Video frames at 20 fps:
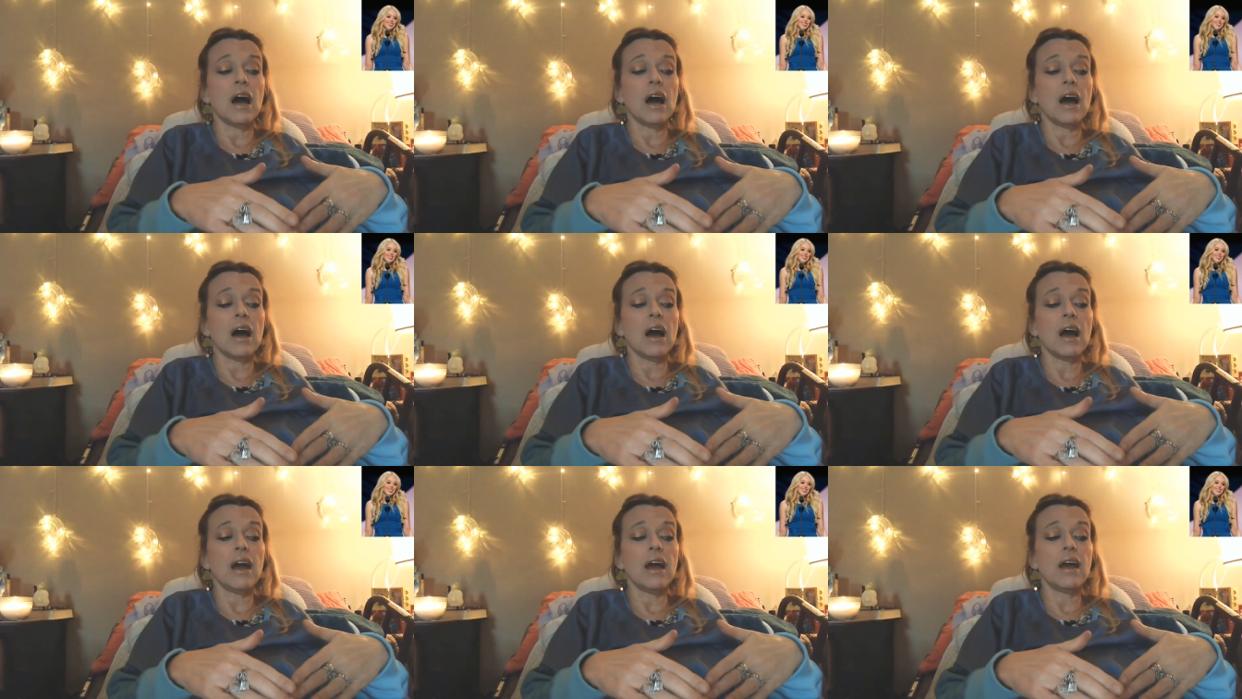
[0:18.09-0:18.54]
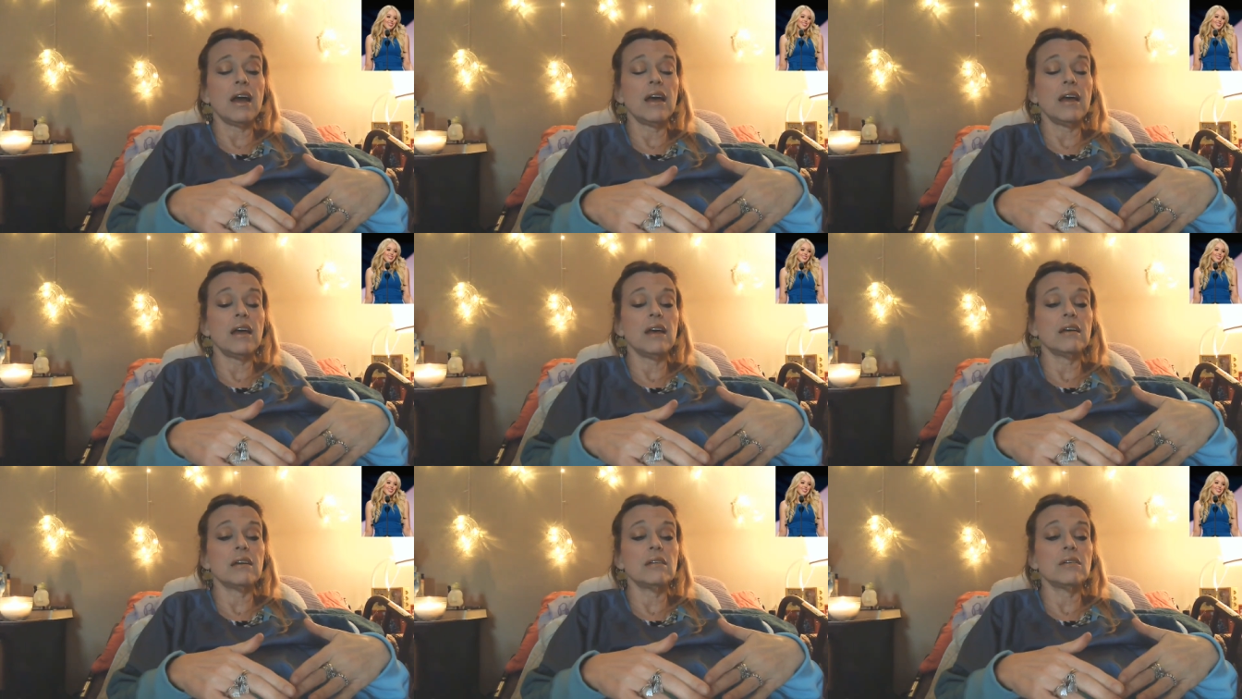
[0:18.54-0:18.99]

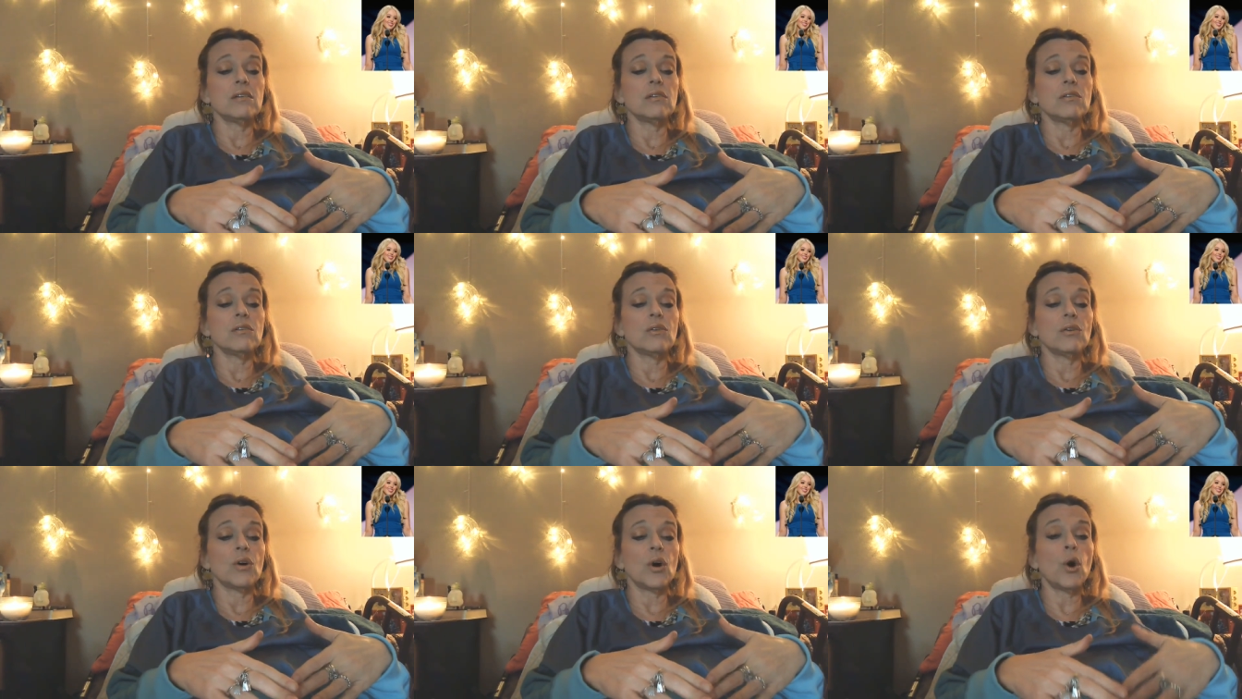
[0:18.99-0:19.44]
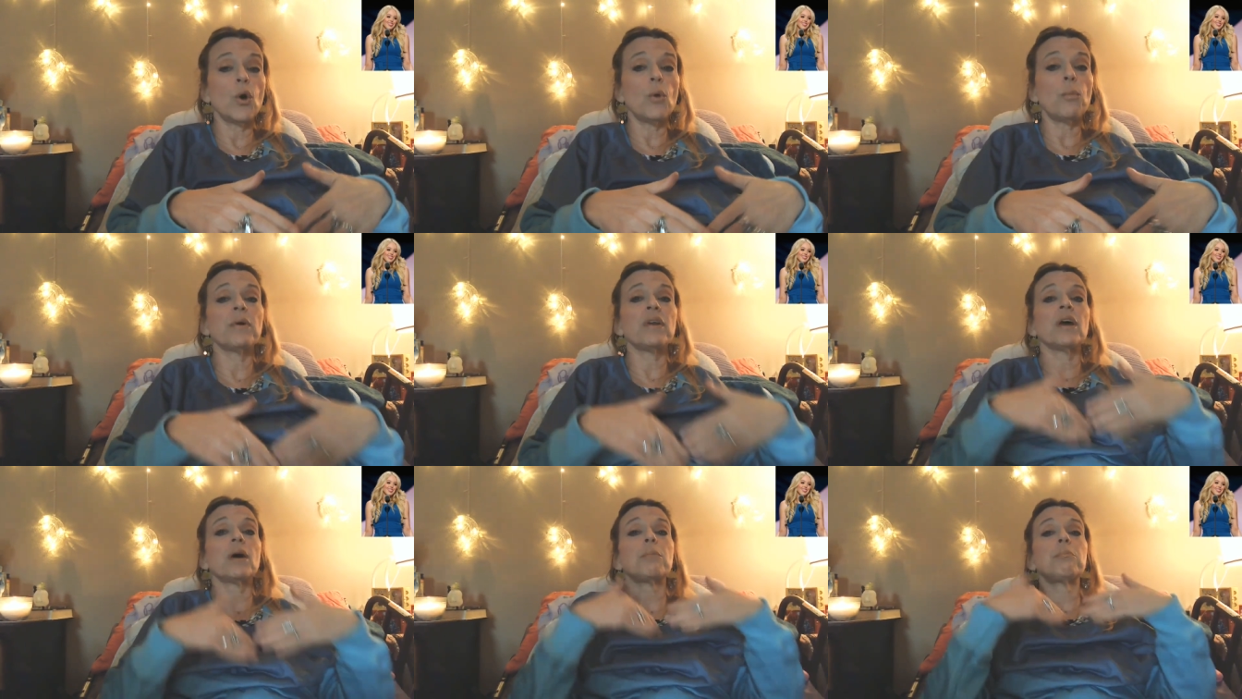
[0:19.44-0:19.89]
I
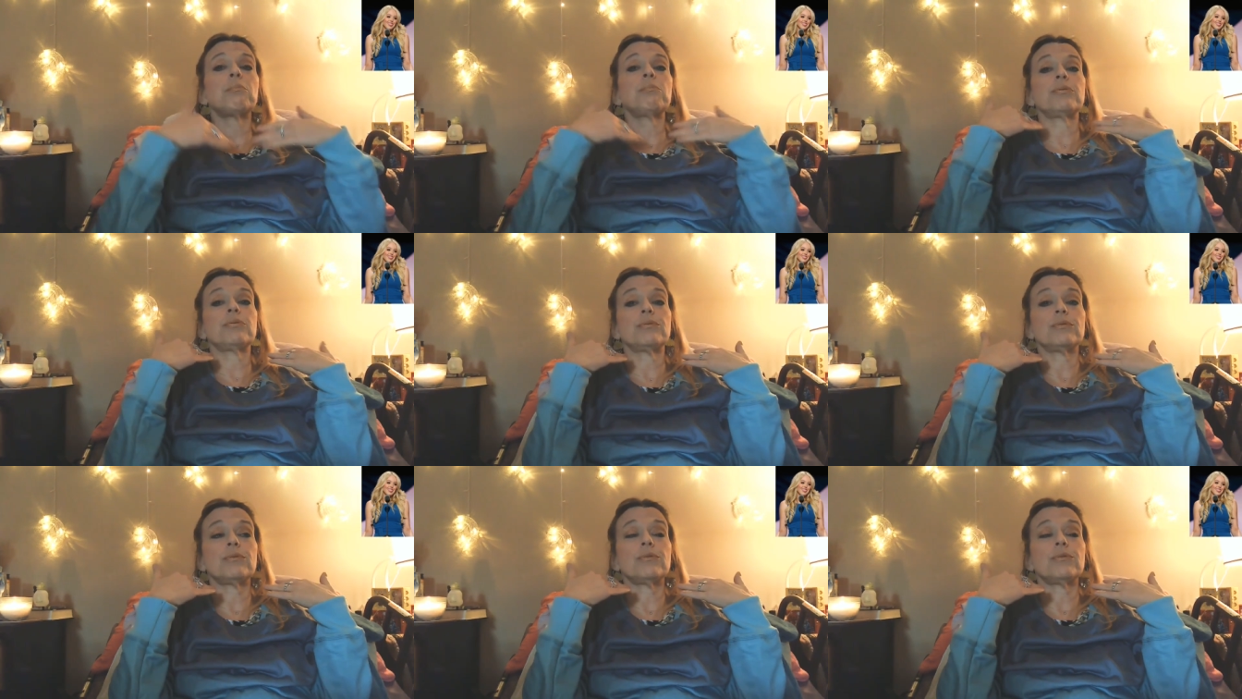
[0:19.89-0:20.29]
open up